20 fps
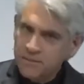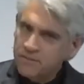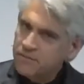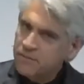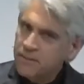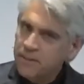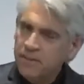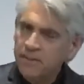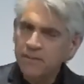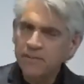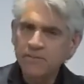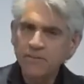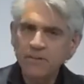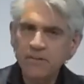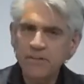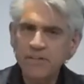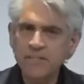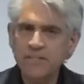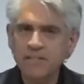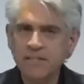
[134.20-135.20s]
There's a
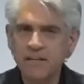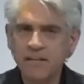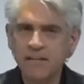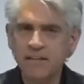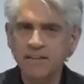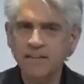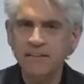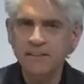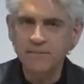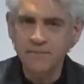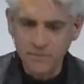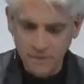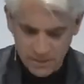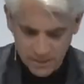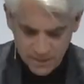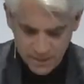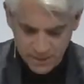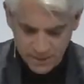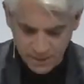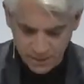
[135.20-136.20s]
very, very subtle
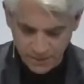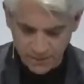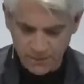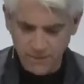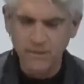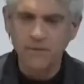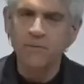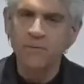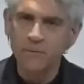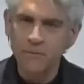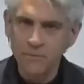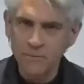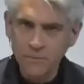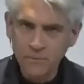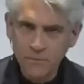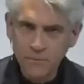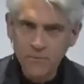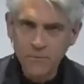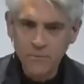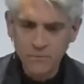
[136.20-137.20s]
difference there that
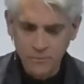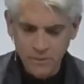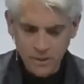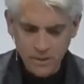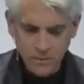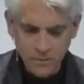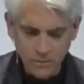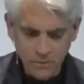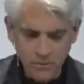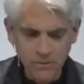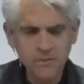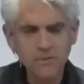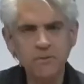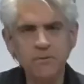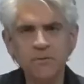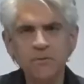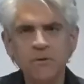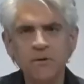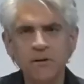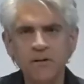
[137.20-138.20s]
we can
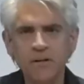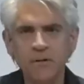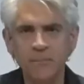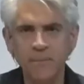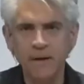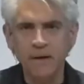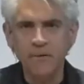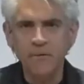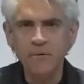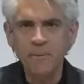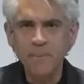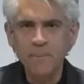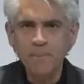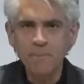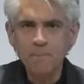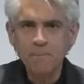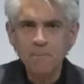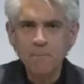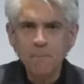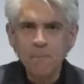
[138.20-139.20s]
also talk about.
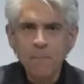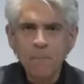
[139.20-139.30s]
